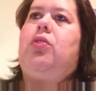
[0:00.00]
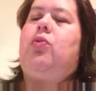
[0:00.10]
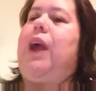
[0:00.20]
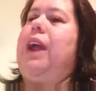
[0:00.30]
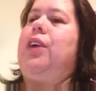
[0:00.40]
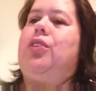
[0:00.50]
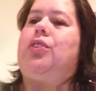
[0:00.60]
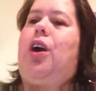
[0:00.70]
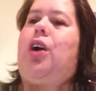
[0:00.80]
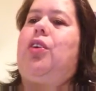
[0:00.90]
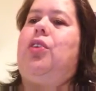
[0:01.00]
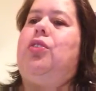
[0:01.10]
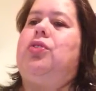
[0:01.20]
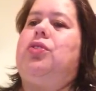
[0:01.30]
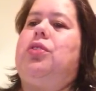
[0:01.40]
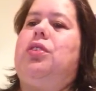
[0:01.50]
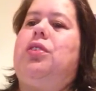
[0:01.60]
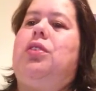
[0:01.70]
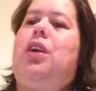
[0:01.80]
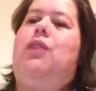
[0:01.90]
regular tacos.
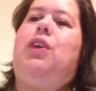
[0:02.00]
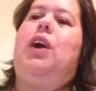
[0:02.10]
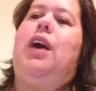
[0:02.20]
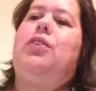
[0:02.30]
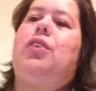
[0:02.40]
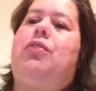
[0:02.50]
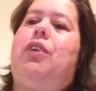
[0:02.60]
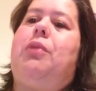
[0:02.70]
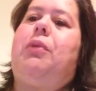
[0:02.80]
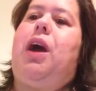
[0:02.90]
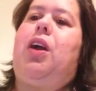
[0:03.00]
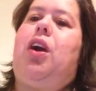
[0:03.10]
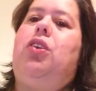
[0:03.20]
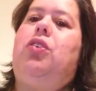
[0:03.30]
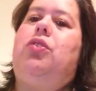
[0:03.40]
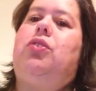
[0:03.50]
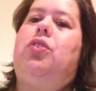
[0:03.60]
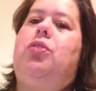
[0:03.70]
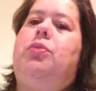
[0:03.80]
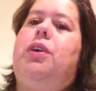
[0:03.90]
If you guys are a friend of mine on
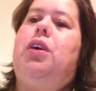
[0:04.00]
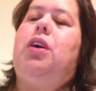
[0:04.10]
YouTube,